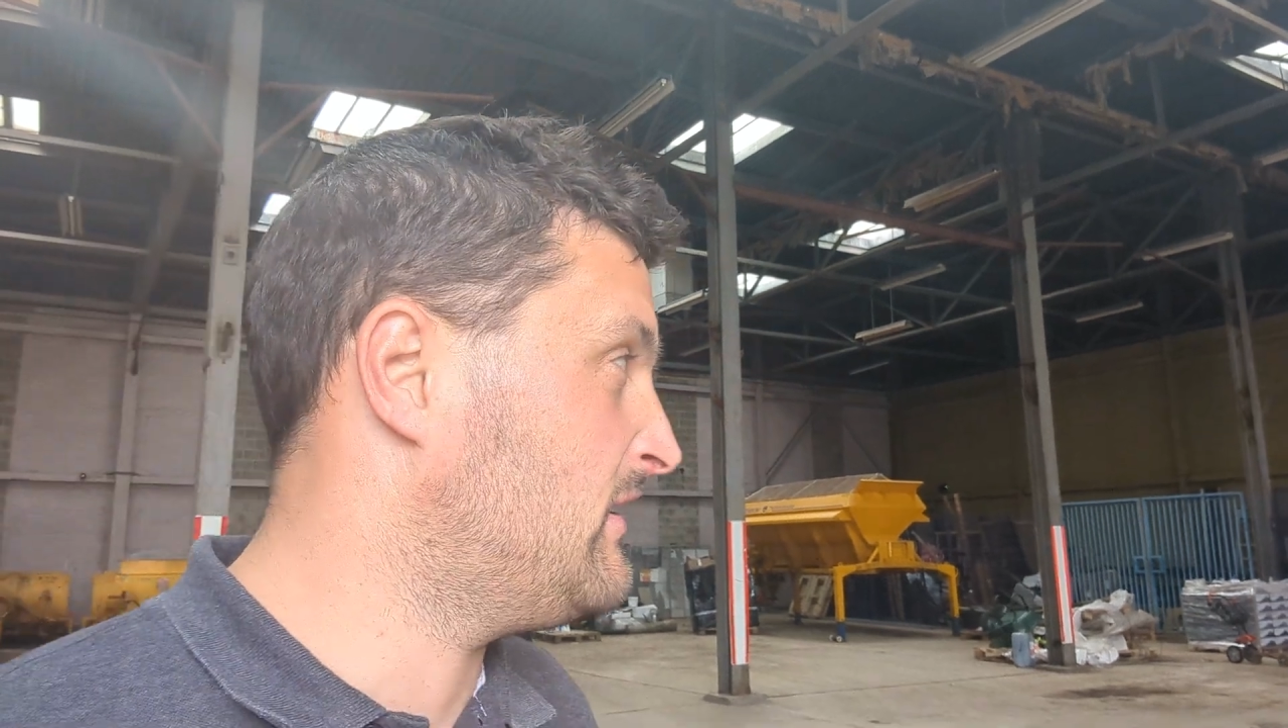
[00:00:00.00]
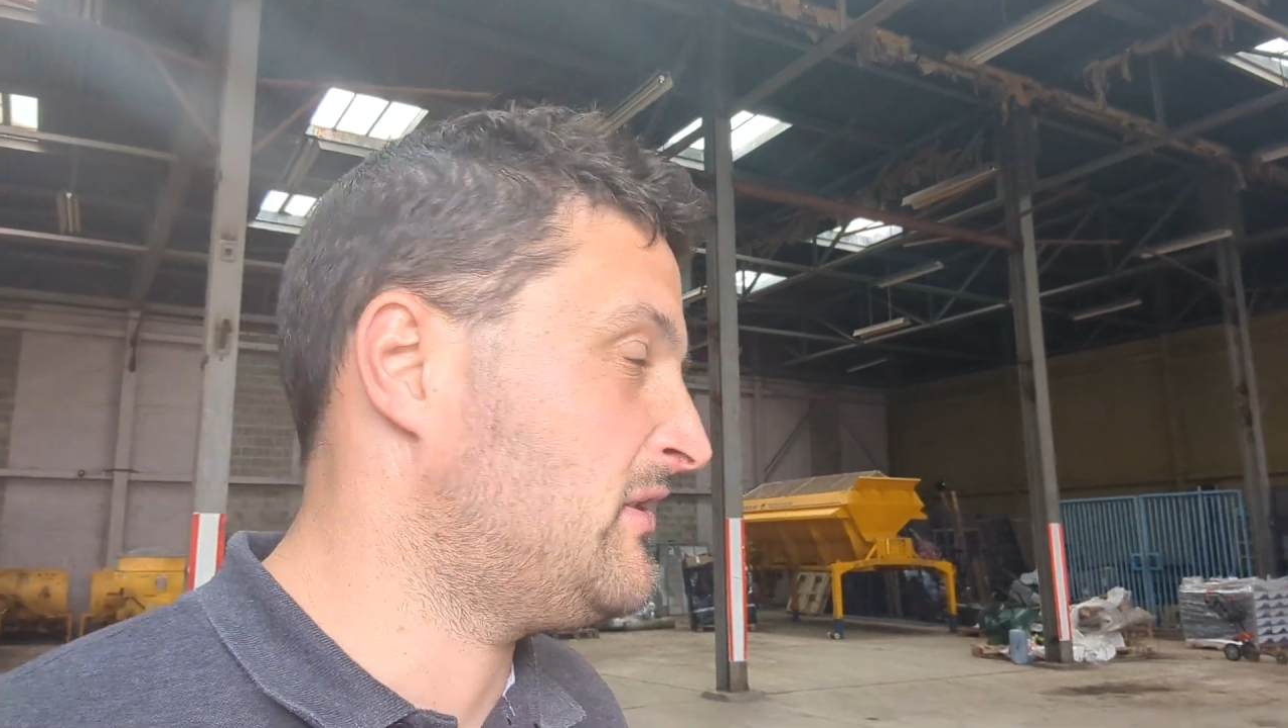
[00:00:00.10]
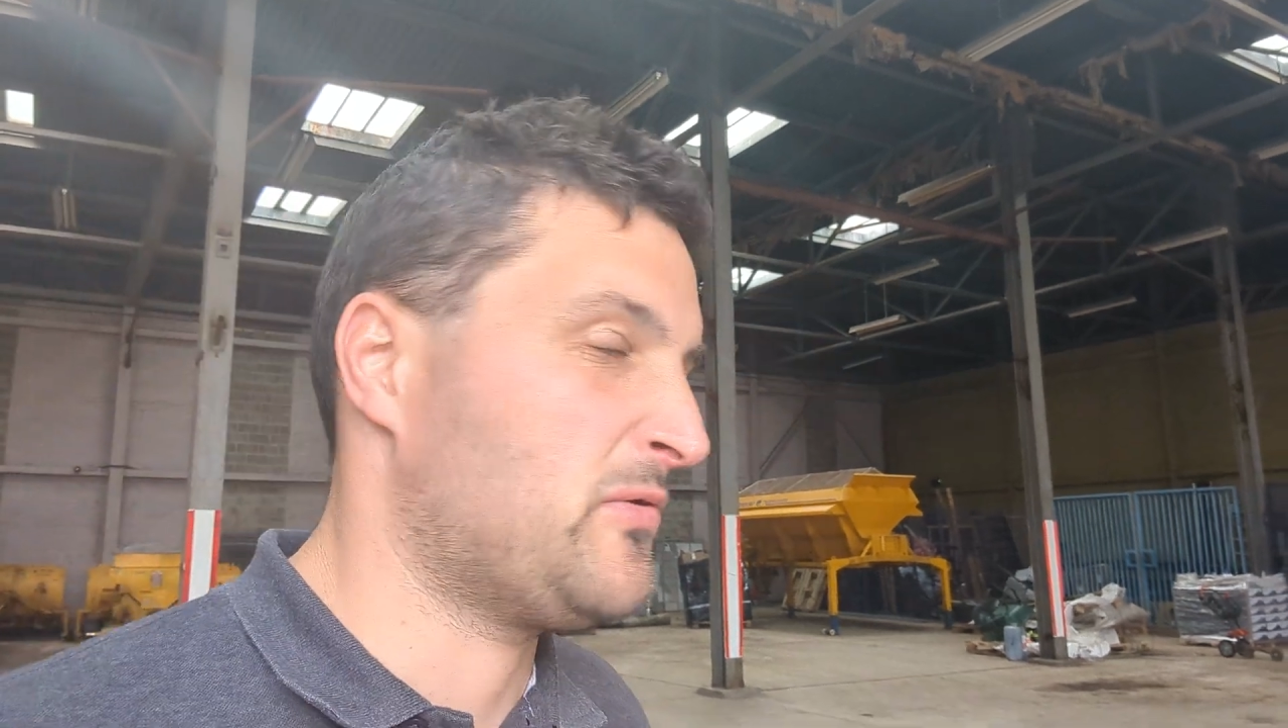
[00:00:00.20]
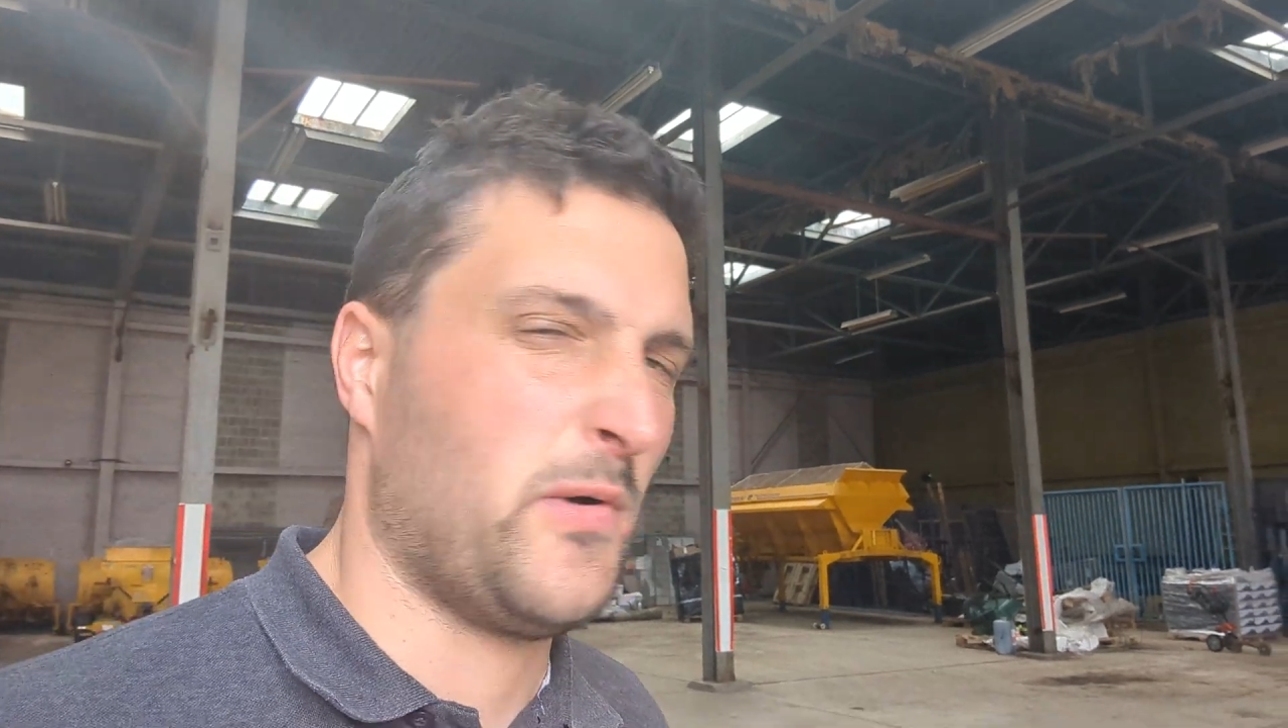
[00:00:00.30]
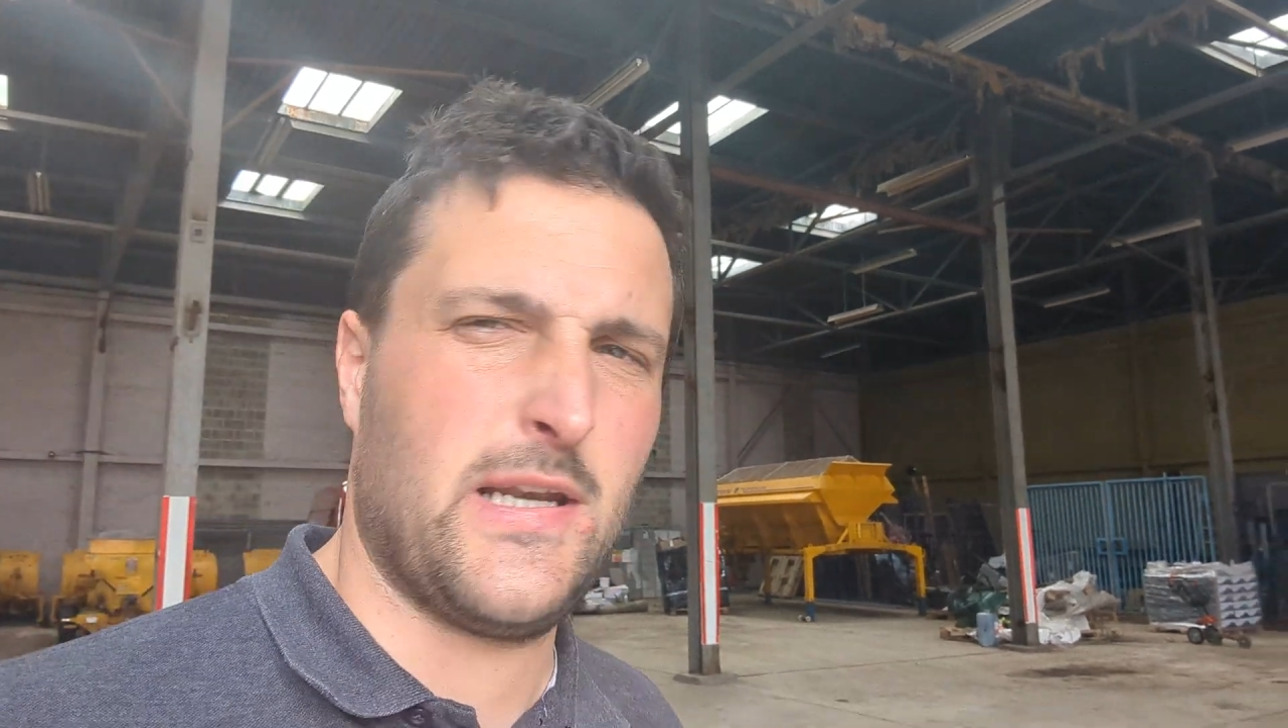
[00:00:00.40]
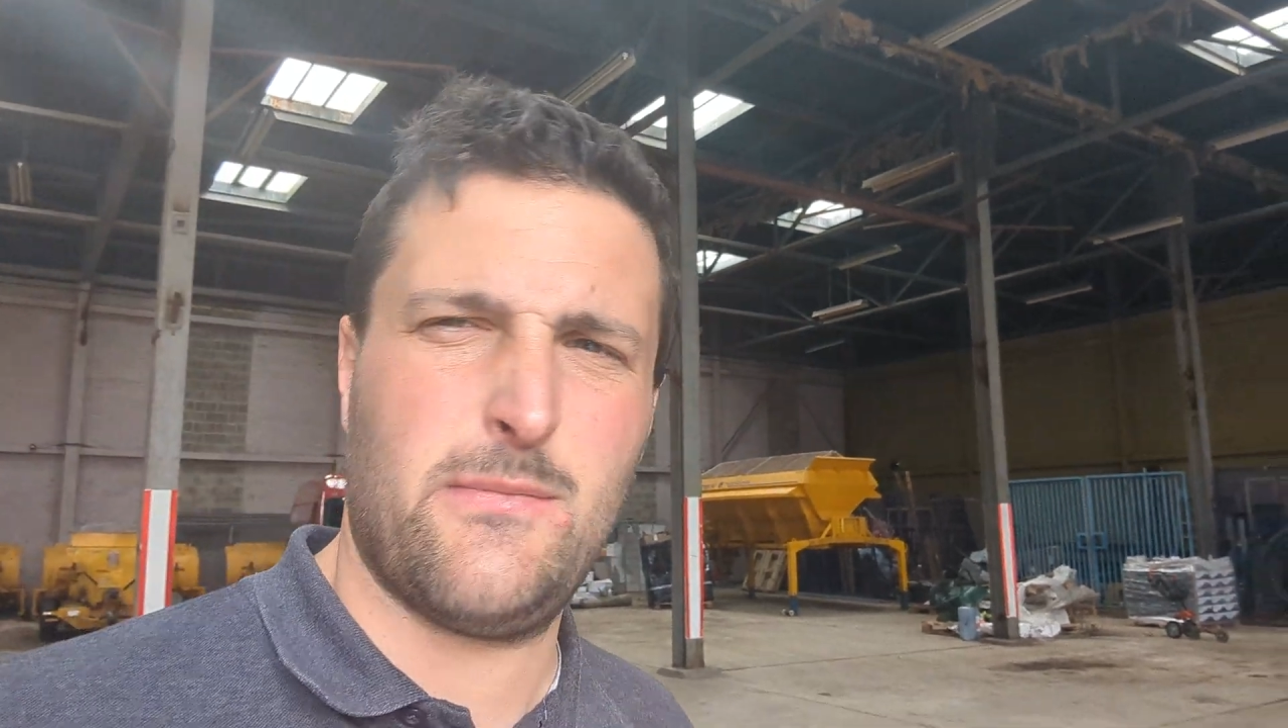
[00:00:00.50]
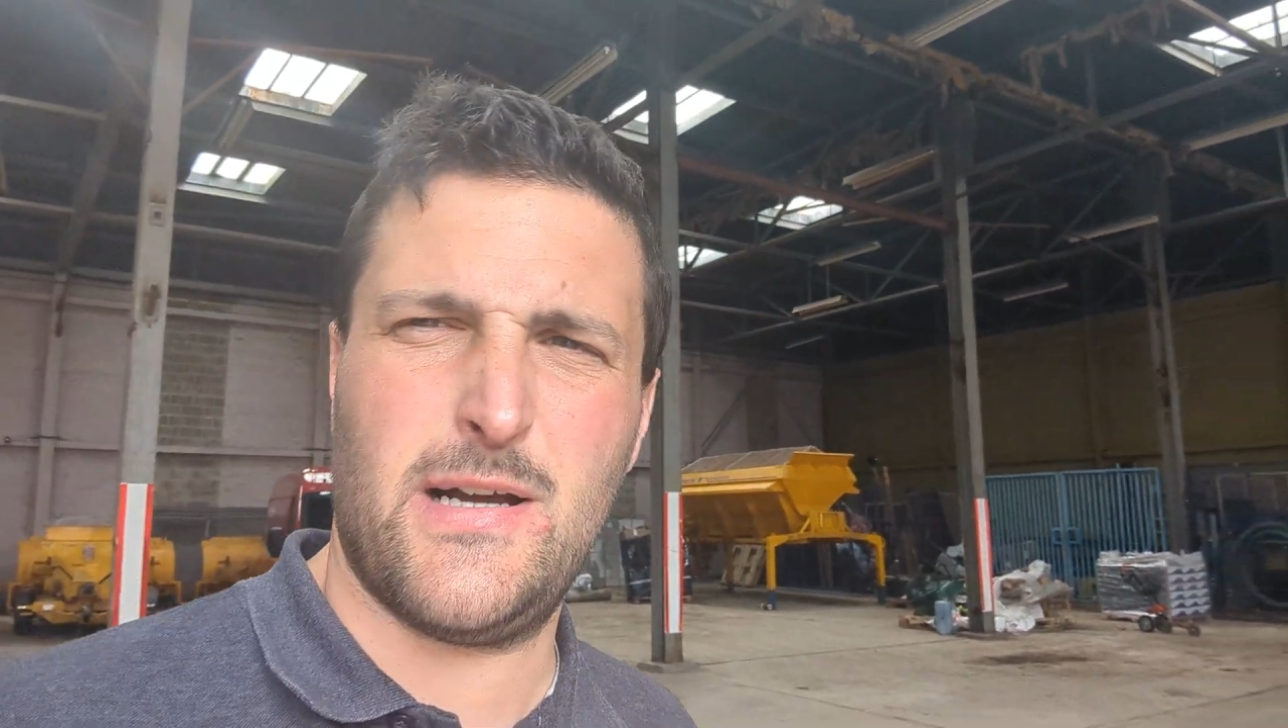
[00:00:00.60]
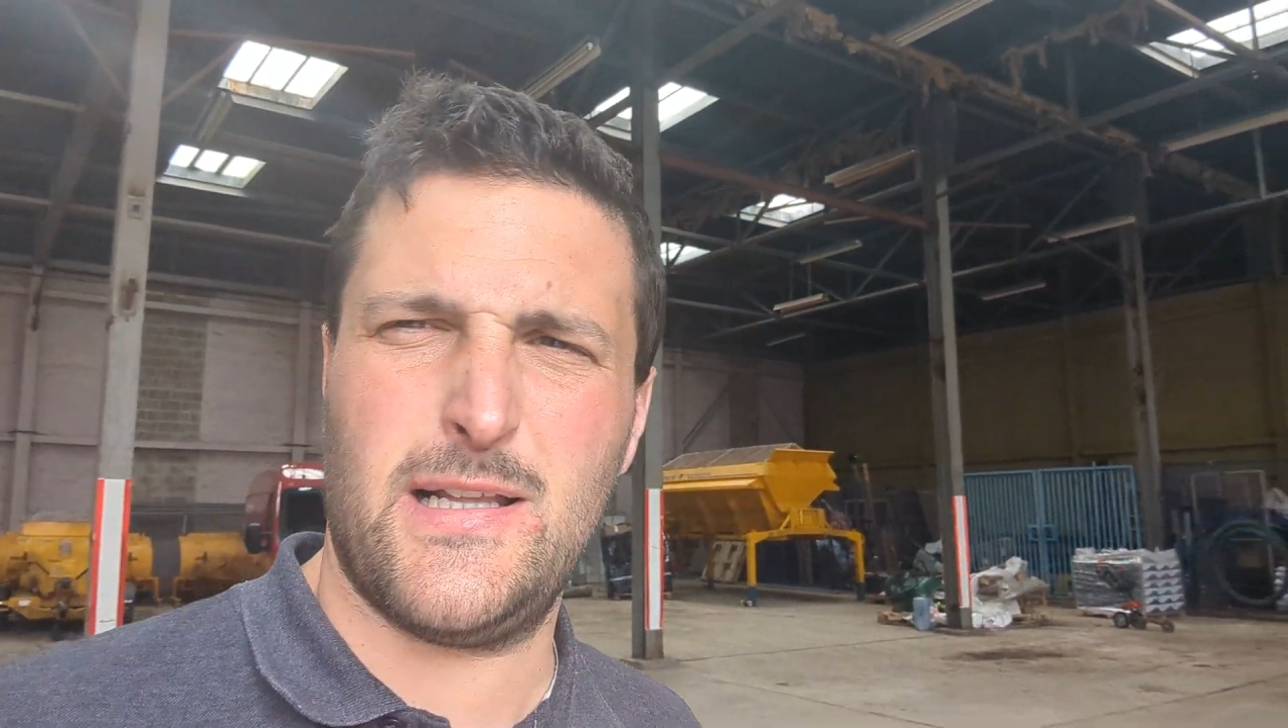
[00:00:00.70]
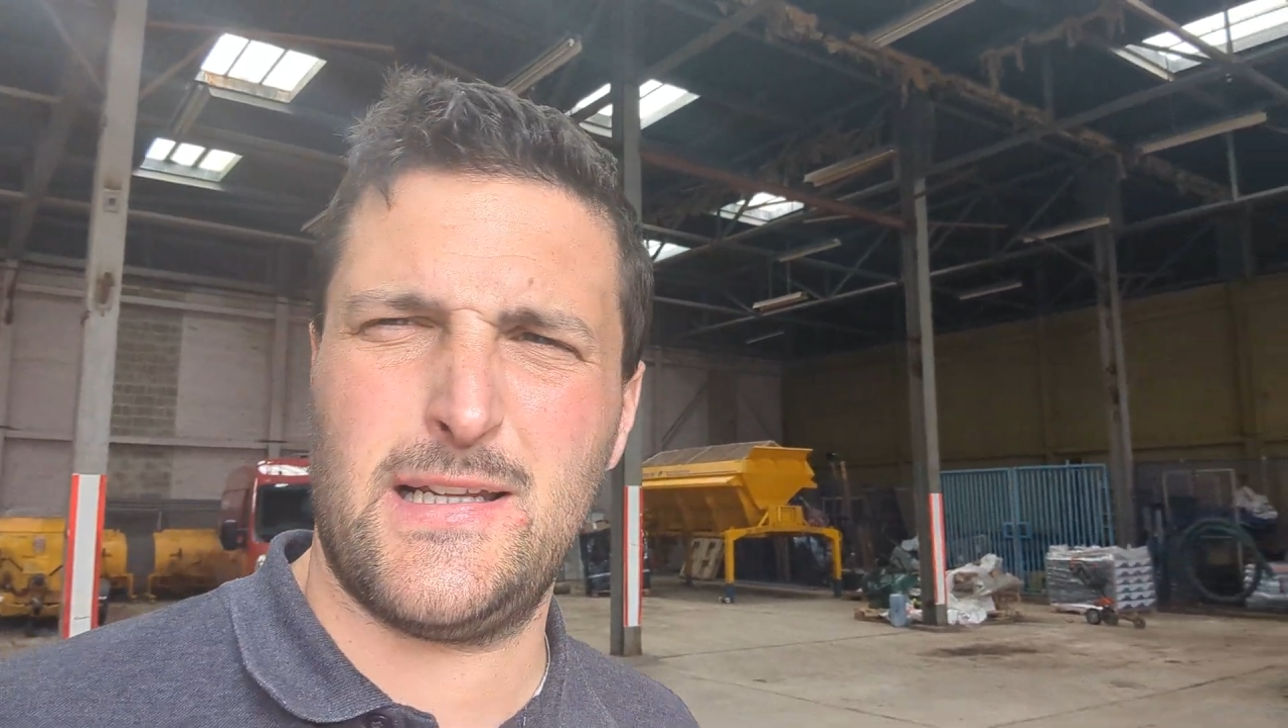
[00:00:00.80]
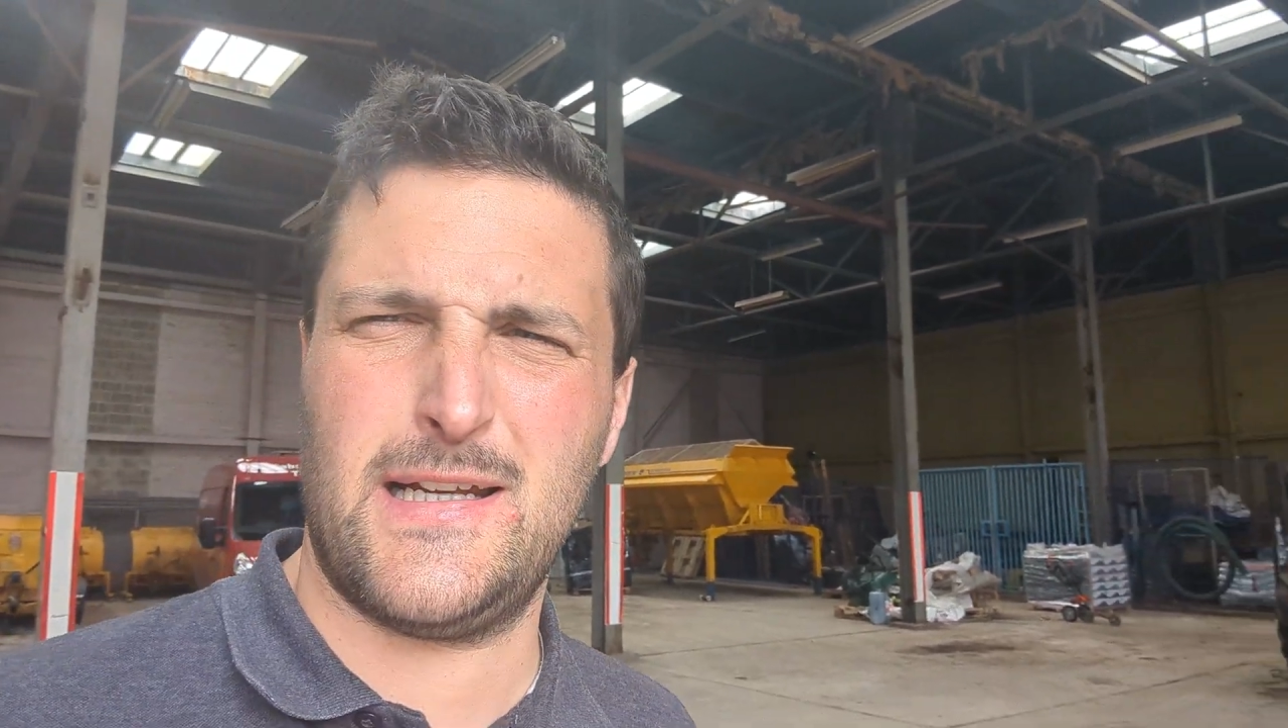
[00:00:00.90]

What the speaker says: 20 mile